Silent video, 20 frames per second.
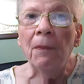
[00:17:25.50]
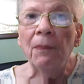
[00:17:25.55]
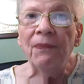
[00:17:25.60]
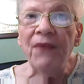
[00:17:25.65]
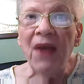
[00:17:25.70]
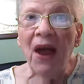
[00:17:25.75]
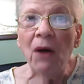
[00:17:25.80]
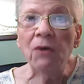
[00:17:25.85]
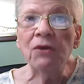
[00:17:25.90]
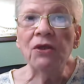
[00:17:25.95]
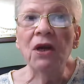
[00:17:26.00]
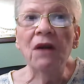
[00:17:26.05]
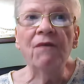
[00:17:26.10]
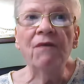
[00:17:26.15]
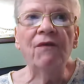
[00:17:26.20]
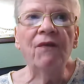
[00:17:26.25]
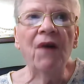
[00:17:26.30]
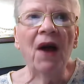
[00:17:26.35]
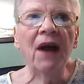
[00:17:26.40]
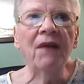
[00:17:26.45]

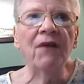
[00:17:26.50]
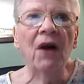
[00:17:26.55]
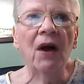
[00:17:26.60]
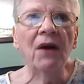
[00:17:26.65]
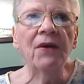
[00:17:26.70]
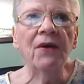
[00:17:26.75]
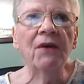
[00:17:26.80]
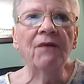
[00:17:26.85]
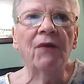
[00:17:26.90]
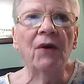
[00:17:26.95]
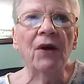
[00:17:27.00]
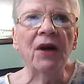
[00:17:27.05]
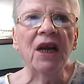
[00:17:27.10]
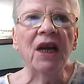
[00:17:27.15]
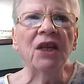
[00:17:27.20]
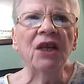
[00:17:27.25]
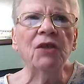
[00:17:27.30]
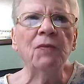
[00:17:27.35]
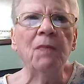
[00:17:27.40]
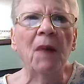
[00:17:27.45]
$2,500 for
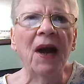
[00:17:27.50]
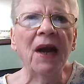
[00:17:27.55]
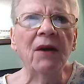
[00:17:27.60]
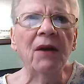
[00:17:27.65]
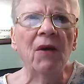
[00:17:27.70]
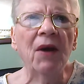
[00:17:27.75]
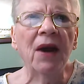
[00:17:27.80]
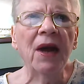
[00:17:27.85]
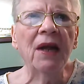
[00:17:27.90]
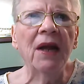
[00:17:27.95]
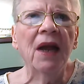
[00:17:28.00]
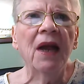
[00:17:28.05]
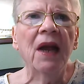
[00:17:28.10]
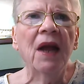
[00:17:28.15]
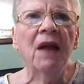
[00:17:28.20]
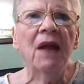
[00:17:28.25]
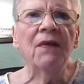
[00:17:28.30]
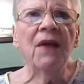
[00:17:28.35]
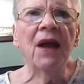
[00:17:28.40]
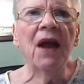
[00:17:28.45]
each migrant
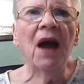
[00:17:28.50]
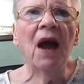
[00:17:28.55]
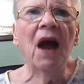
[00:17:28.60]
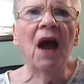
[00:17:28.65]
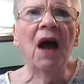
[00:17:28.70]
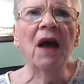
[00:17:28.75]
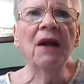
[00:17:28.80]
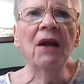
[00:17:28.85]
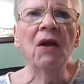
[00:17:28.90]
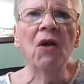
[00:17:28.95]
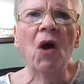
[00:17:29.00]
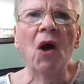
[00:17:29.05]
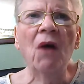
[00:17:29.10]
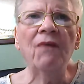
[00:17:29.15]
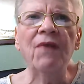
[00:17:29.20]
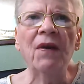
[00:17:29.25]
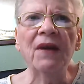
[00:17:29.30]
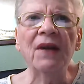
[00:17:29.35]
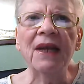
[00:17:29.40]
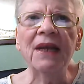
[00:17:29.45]
they
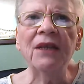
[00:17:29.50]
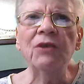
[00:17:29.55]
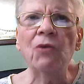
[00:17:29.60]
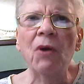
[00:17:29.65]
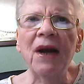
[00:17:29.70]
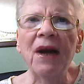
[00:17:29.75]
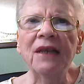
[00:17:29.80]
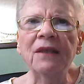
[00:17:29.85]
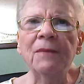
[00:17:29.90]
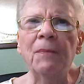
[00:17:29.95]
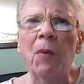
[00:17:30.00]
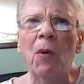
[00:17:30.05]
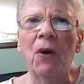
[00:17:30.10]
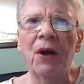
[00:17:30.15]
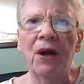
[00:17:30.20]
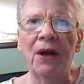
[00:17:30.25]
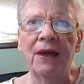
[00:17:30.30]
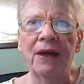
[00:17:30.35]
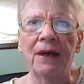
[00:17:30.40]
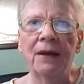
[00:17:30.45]
unlawfully
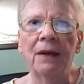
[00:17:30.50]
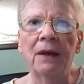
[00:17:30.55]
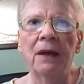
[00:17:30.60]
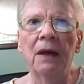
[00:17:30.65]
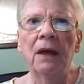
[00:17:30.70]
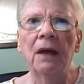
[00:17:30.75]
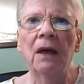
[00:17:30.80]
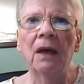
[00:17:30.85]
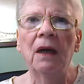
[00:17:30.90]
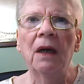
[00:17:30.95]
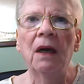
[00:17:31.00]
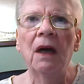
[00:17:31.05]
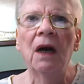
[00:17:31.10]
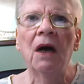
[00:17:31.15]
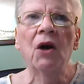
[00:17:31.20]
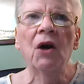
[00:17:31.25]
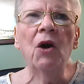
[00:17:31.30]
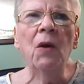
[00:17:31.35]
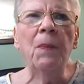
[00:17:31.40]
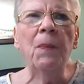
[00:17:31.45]
transported.
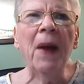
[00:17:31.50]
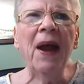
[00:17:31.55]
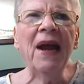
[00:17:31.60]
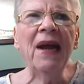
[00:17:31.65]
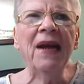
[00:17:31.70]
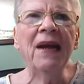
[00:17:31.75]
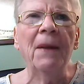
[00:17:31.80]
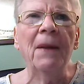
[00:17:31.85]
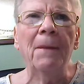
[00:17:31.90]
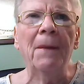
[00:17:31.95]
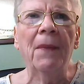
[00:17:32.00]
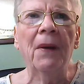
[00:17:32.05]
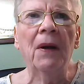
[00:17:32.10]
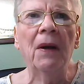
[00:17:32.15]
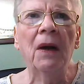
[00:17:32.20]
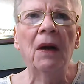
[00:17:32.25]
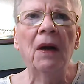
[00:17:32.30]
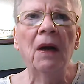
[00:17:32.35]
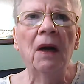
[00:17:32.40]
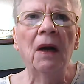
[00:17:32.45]
Who paid them?
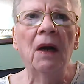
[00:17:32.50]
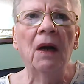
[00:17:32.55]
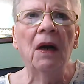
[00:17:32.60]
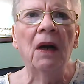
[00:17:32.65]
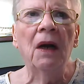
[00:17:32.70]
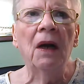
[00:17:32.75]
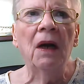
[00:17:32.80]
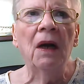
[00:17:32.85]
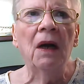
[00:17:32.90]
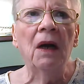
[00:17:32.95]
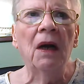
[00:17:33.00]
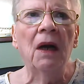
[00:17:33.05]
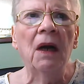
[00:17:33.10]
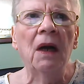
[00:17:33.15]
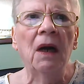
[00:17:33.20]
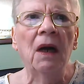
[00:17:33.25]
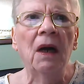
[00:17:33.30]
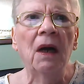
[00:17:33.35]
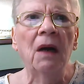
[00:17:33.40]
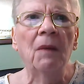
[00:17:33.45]

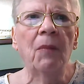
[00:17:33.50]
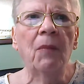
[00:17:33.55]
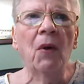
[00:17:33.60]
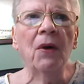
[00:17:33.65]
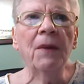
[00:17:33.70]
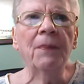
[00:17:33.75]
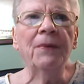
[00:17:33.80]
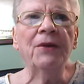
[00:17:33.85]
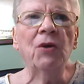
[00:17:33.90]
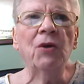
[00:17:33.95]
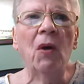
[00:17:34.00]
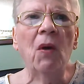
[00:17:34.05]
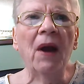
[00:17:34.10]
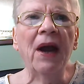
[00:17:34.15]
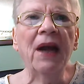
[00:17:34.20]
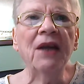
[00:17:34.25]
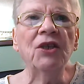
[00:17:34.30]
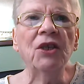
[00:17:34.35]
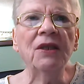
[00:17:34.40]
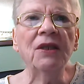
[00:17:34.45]
Border Patrol
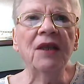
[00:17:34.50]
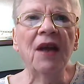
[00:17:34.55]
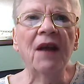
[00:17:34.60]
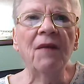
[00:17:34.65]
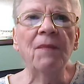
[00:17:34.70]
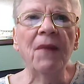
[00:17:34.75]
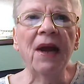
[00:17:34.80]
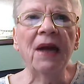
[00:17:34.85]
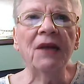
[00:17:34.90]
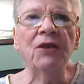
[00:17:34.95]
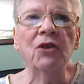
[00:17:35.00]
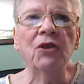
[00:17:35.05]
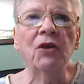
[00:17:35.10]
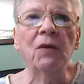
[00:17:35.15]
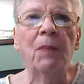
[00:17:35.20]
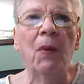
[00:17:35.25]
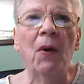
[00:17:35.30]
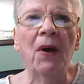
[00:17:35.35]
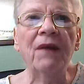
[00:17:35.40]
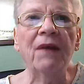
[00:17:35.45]
agents have made
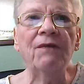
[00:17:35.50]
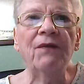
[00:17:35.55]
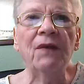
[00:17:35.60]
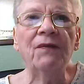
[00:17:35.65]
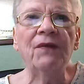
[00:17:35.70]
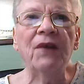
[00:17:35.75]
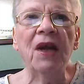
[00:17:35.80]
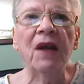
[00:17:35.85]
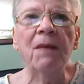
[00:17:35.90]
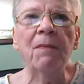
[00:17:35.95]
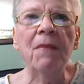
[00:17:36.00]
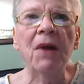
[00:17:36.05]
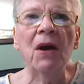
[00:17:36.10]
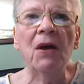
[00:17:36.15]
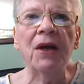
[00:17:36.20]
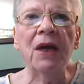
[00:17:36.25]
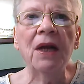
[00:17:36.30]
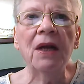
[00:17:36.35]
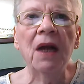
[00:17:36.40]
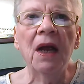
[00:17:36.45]
$2.15
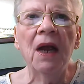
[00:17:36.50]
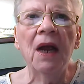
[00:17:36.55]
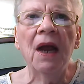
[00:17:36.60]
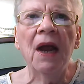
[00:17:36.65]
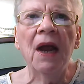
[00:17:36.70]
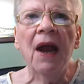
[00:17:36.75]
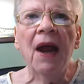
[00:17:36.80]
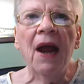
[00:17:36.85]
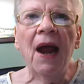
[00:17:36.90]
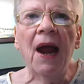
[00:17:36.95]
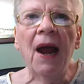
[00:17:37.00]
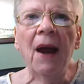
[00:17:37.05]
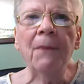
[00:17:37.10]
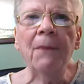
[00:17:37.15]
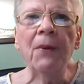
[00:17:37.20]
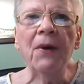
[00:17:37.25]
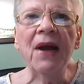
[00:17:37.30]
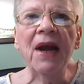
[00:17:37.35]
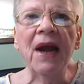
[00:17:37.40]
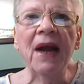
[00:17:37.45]
million
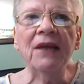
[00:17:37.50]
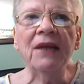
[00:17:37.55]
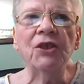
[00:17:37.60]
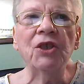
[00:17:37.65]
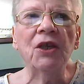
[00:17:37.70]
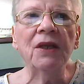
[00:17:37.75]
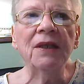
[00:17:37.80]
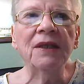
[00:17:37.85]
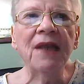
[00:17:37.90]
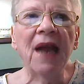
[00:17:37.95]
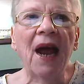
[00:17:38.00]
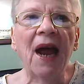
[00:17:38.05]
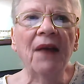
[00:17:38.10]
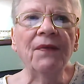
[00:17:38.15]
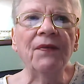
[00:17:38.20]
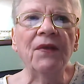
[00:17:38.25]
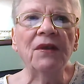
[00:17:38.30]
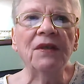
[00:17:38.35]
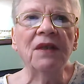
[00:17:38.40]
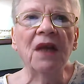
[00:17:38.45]
apprehensions
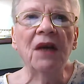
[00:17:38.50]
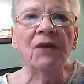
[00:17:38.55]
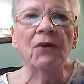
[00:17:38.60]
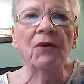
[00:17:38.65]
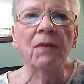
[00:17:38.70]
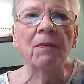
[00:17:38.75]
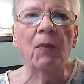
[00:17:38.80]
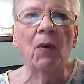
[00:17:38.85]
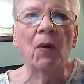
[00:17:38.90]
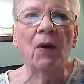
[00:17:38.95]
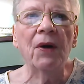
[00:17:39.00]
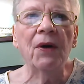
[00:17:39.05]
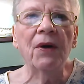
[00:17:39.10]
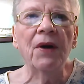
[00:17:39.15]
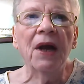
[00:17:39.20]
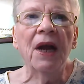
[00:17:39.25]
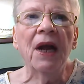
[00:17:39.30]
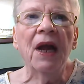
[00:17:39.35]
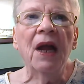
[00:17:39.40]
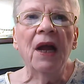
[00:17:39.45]
at the southern
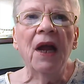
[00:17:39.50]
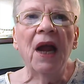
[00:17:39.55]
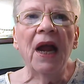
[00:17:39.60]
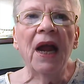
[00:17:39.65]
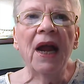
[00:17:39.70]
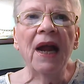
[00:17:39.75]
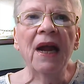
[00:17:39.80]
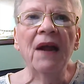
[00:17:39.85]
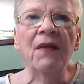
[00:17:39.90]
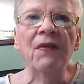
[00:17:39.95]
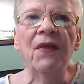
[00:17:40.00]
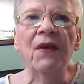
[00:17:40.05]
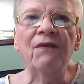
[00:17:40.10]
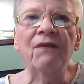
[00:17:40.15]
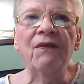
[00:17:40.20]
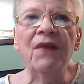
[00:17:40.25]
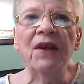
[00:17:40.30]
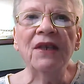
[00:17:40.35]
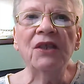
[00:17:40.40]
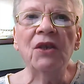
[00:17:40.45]
border in the
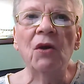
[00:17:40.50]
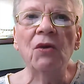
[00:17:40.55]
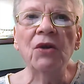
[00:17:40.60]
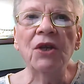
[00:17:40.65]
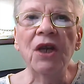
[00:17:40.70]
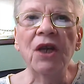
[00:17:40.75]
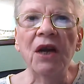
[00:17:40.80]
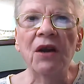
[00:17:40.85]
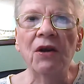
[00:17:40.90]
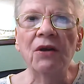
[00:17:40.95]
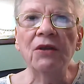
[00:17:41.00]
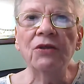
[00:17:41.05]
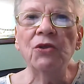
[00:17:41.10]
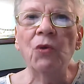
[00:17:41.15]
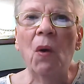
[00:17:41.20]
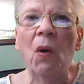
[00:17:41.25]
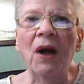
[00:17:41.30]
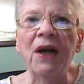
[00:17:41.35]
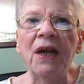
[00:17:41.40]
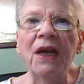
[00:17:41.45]
fiscal year
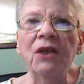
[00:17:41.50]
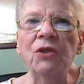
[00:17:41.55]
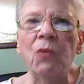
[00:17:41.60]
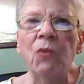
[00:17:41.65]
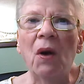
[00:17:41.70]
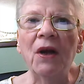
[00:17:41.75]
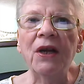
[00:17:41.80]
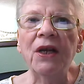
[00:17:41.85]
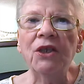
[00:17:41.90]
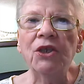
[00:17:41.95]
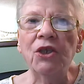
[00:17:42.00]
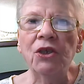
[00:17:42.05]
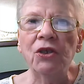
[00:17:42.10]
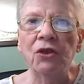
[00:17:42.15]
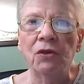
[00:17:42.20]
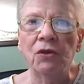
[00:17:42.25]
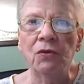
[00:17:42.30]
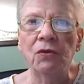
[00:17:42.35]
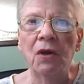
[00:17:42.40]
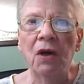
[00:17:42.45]

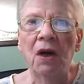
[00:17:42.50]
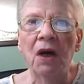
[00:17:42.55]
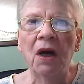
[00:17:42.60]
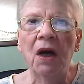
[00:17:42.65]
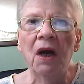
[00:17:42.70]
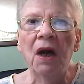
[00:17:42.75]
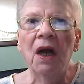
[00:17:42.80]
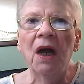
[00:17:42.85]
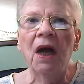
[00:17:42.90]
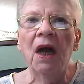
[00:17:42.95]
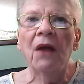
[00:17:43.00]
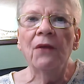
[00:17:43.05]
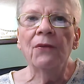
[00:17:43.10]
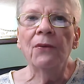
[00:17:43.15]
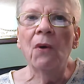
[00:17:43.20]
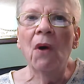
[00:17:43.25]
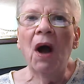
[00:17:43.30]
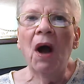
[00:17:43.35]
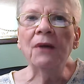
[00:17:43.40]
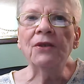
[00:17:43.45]
2022
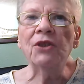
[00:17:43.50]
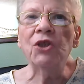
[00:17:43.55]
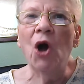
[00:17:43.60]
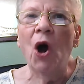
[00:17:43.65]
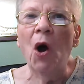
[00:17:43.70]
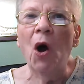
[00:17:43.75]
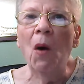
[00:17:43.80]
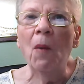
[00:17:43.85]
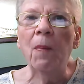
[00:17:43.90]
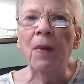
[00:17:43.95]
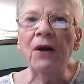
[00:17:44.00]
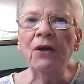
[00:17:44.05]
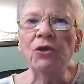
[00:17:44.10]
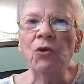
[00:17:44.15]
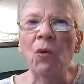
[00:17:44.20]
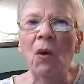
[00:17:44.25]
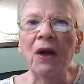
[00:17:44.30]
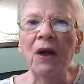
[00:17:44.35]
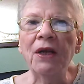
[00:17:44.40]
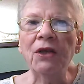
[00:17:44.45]
through October
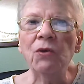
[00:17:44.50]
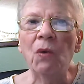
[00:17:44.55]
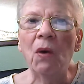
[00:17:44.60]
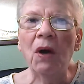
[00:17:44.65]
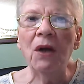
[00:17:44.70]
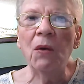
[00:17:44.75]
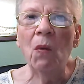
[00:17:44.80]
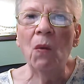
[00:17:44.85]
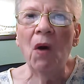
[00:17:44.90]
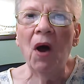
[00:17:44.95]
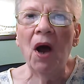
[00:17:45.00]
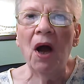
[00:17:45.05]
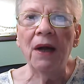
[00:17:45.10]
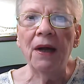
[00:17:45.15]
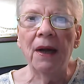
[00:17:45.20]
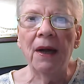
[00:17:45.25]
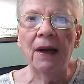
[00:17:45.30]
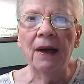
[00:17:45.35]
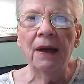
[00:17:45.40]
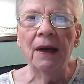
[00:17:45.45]
2021